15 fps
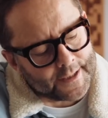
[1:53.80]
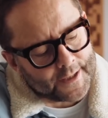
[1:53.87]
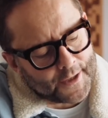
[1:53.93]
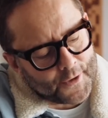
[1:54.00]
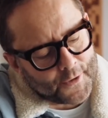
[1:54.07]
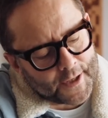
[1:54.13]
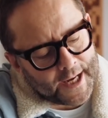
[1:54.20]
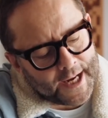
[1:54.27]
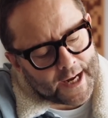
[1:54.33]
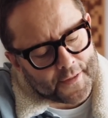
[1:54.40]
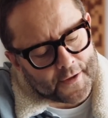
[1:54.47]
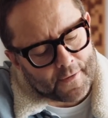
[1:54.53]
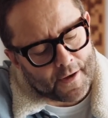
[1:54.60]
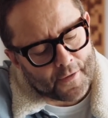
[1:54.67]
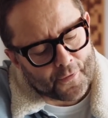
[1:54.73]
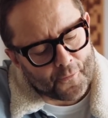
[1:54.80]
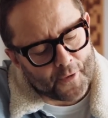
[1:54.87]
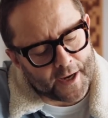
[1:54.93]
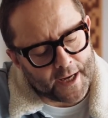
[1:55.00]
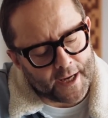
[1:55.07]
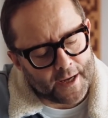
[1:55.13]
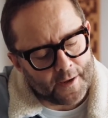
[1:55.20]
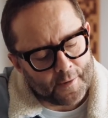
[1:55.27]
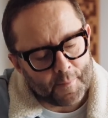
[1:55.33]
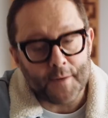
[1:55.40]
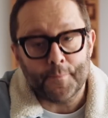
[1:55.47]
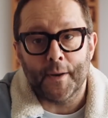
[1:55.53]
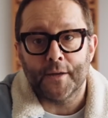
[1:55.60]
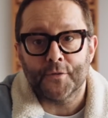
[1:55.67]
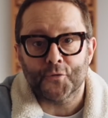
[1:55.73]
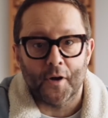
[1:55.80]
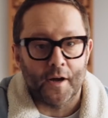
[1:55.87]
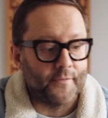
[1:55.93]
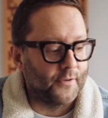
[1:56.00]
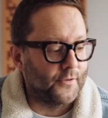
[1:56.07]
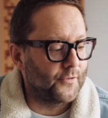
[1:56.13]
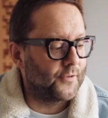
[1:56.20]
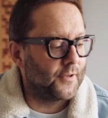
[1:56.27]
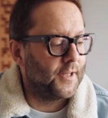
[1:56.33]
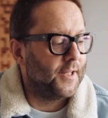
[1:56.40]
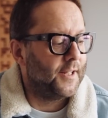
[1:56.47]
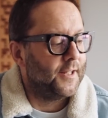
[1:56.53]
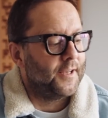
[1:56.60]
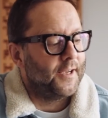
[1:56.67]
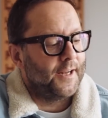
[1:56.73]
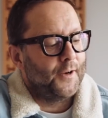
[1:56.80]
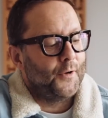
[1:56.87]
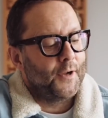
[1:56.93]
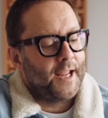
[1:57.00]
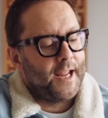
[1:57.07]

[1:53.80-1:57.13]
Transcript: along here there are three mid-bass drivers. Along